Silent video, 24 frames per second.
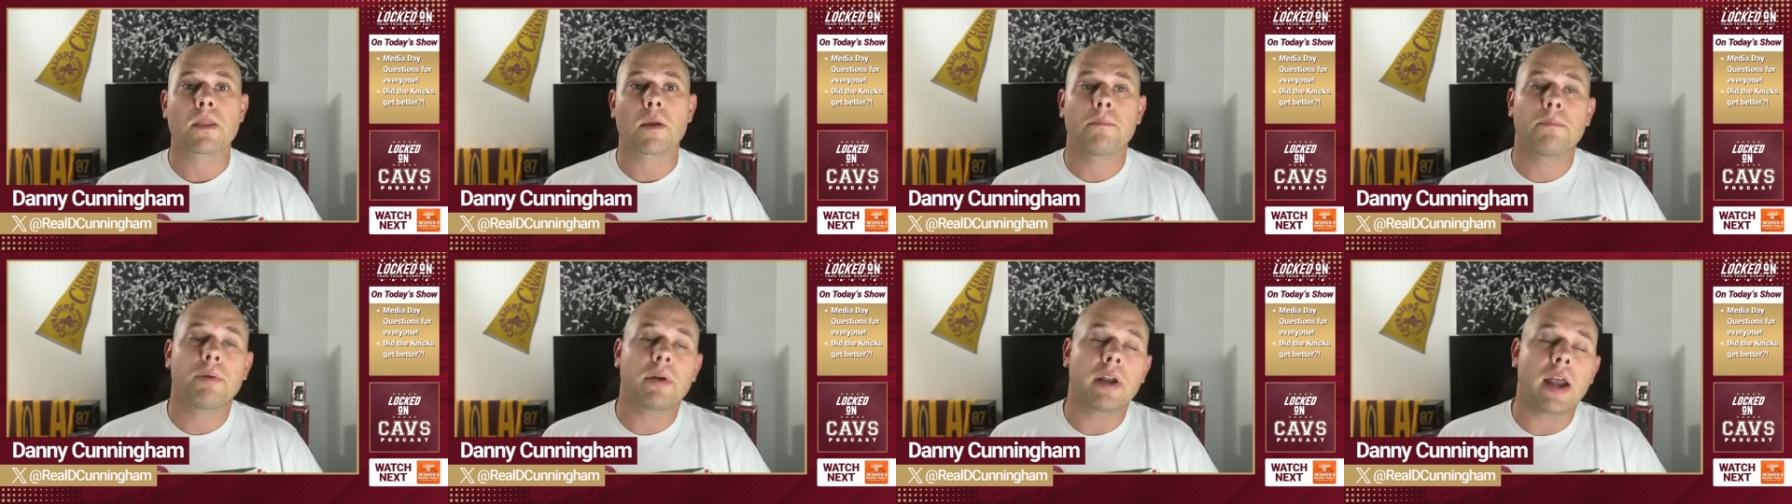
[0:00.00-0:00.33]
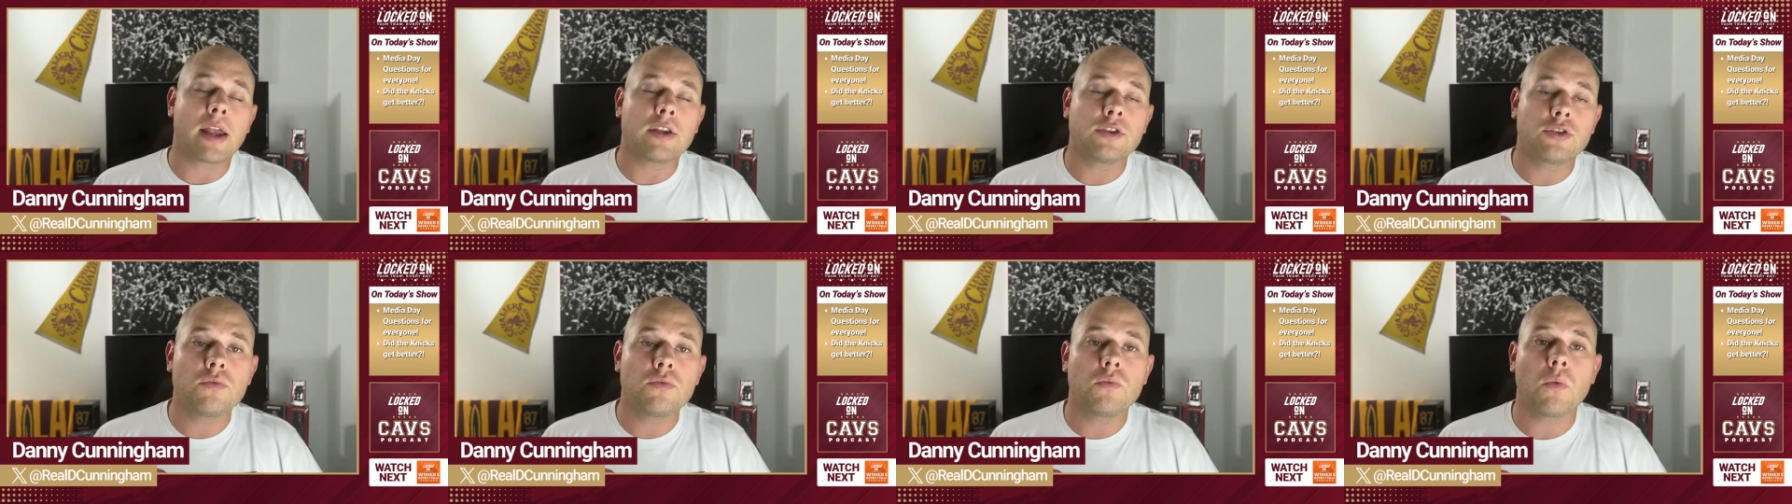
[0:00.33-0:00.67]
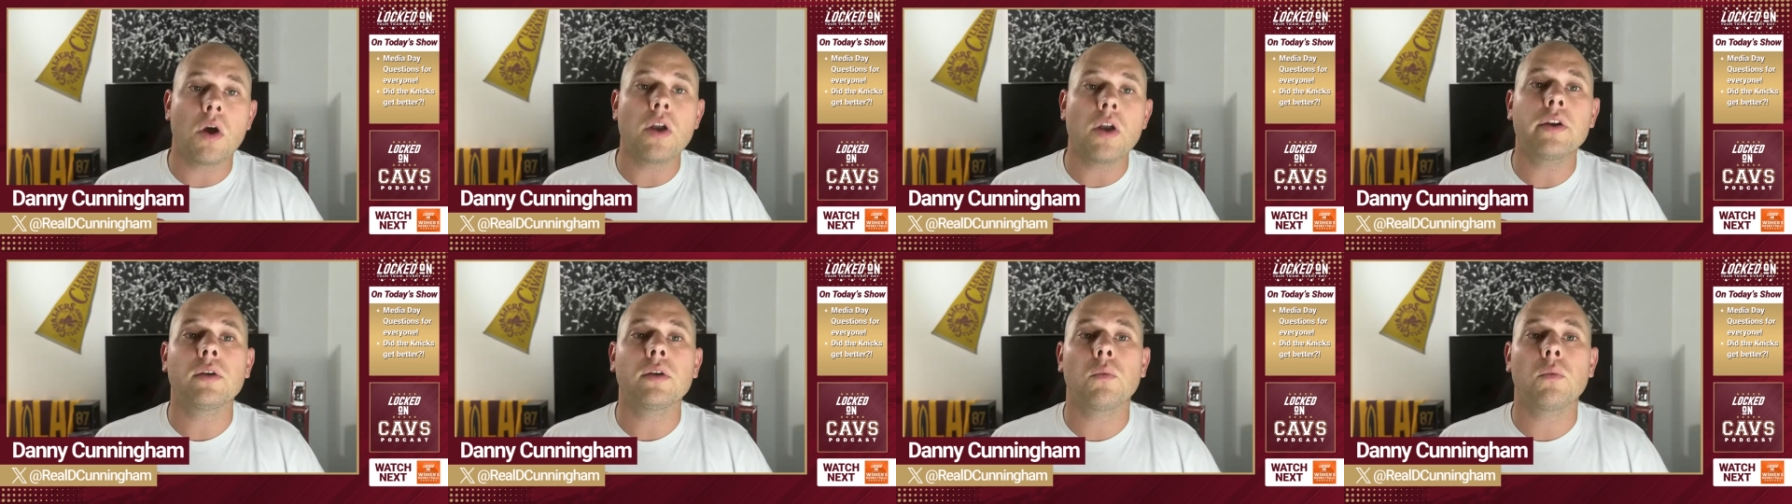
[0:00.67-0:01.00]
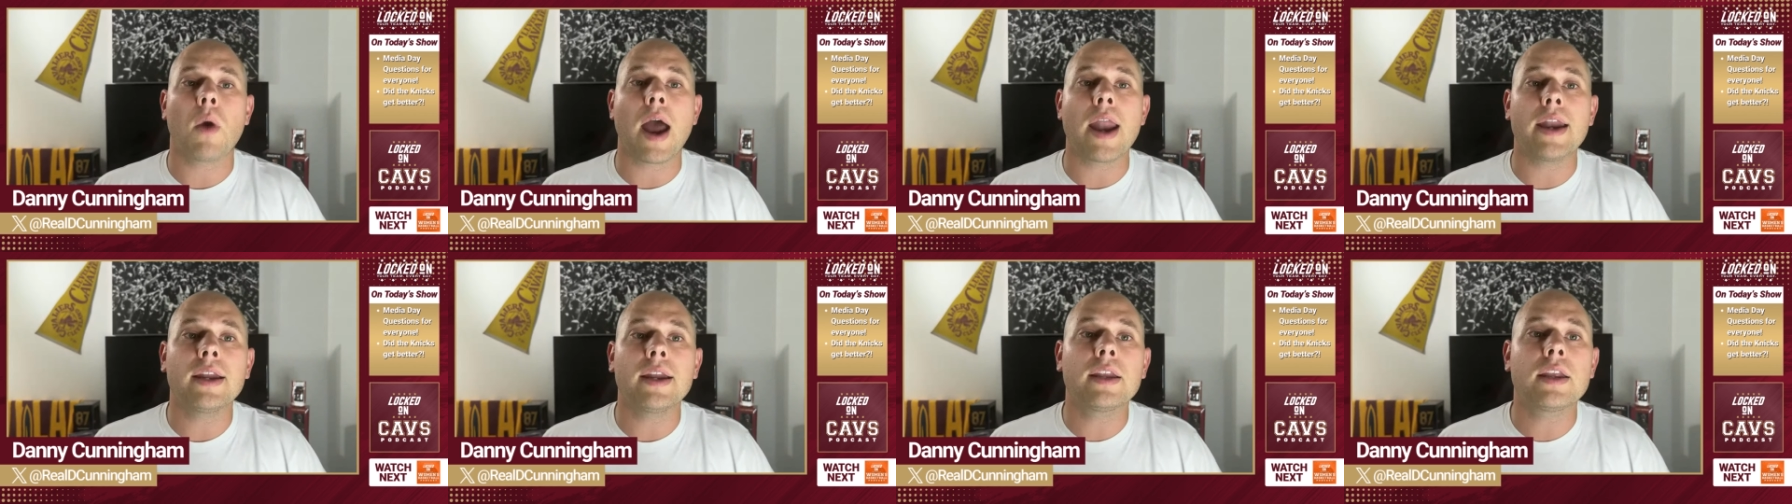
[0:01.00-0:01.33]
But I do wonder
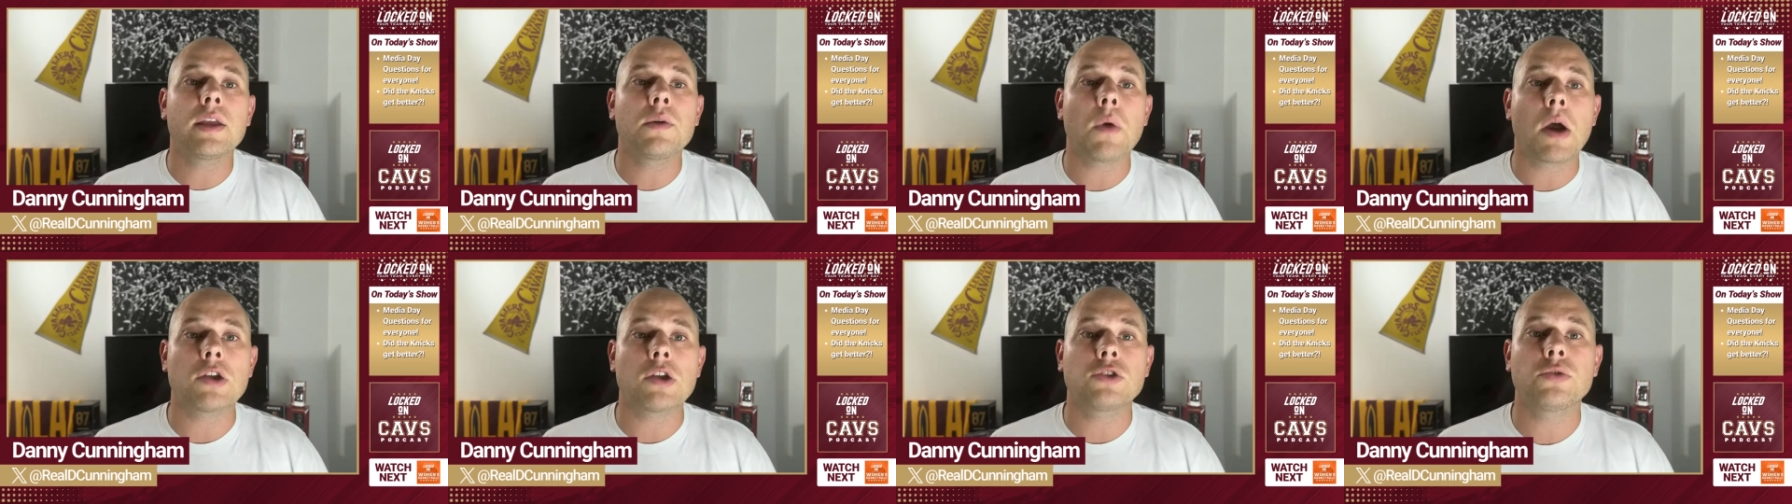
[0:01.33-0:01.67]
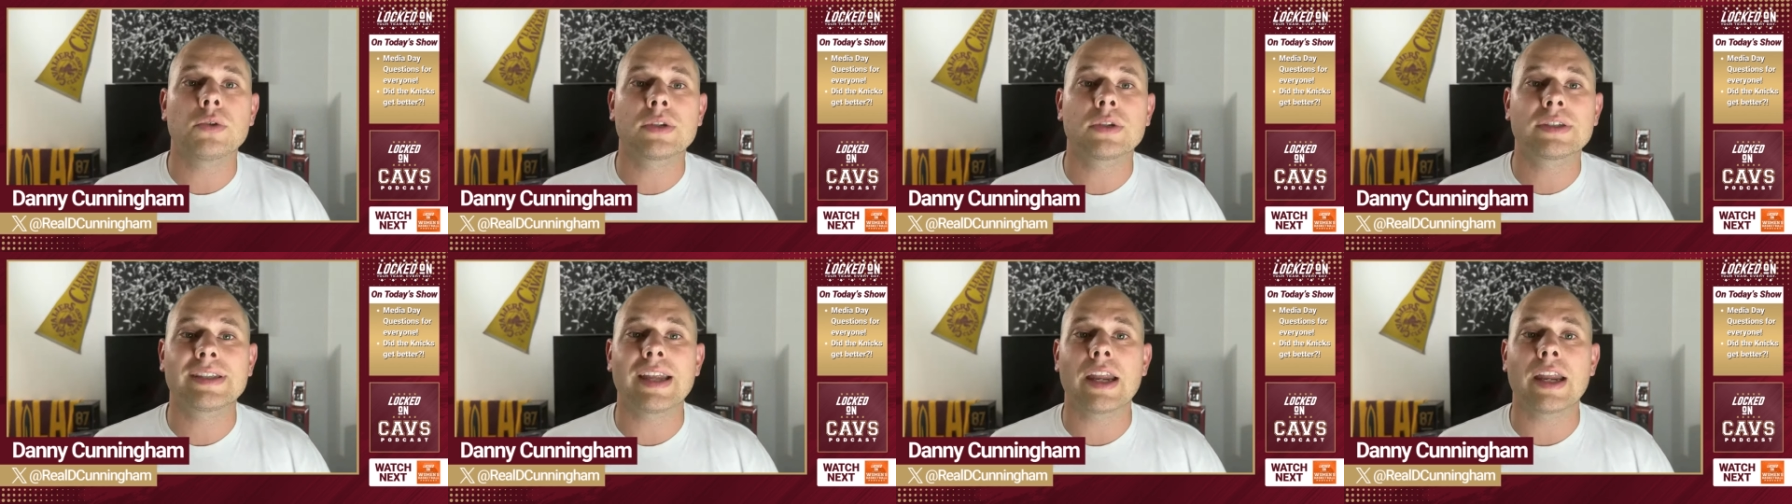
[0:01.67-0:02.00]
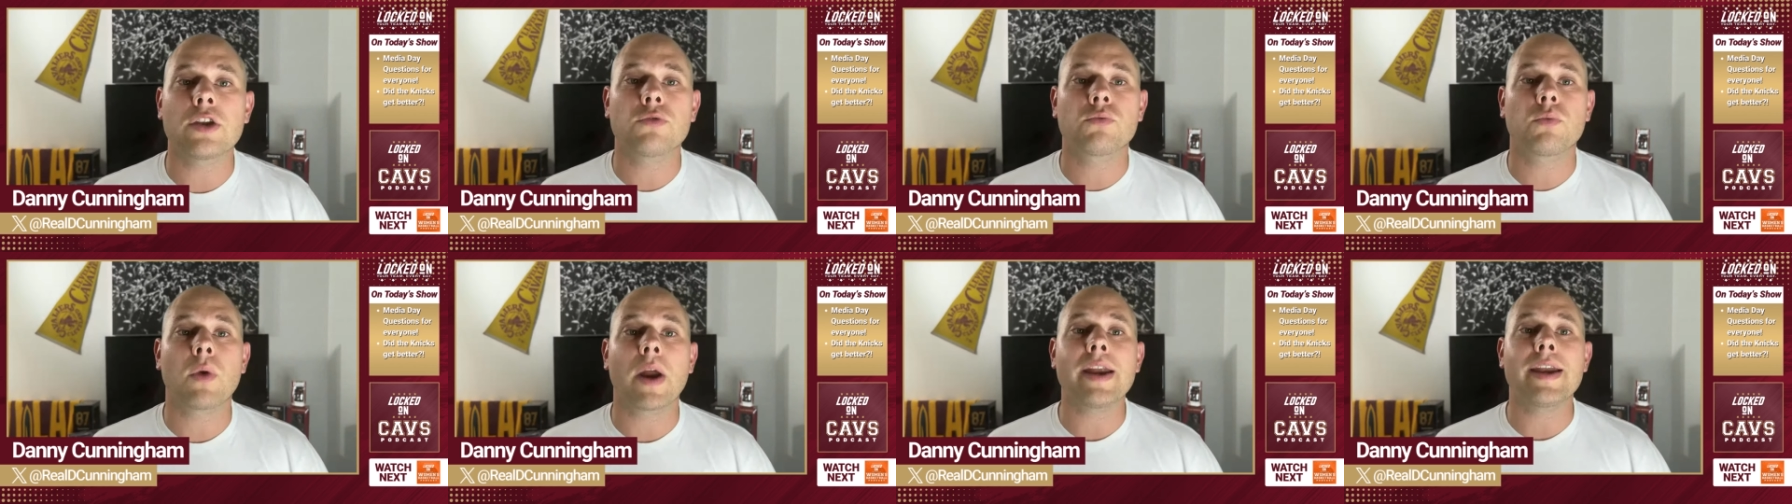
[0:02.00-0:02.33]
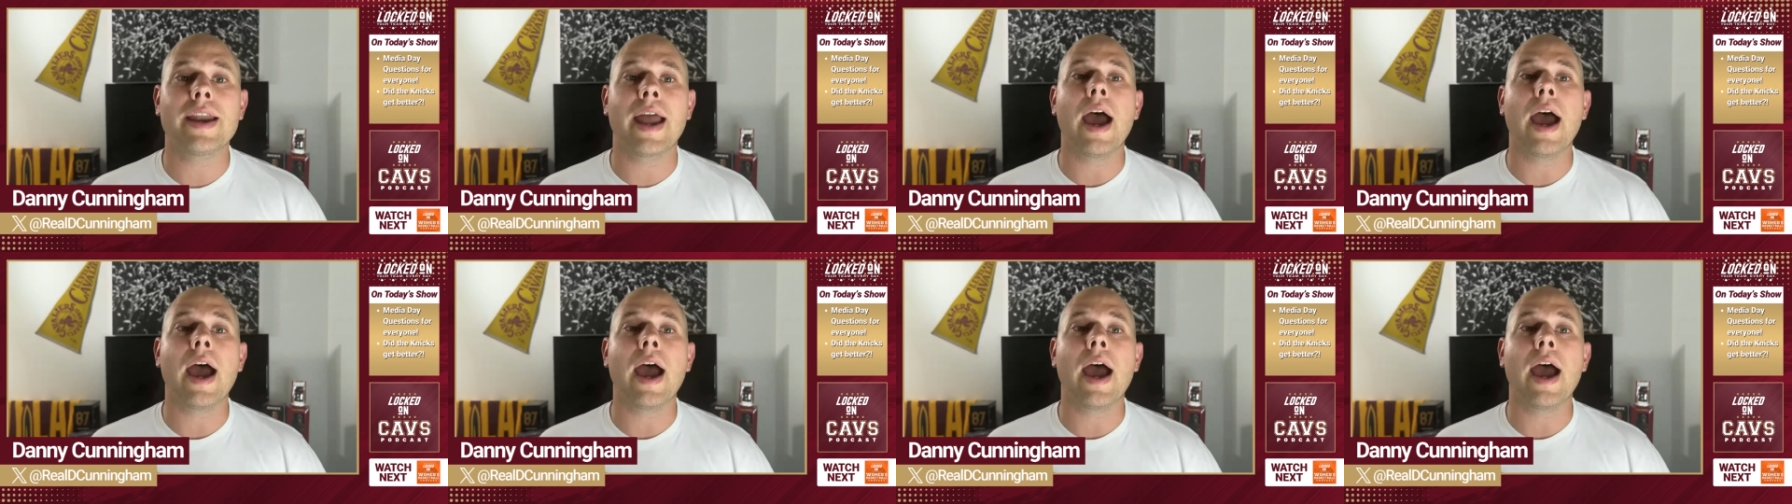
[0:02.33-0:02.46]
why did he want to extend right